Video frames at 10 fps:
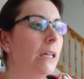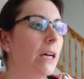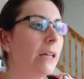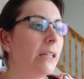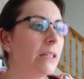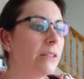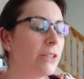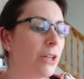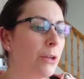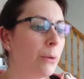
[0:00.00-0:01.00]
And they
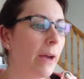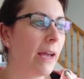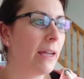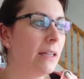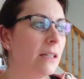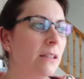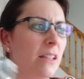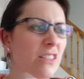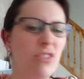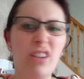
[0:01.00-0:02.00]
do
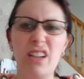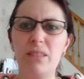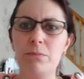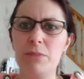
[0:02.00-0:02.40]
like a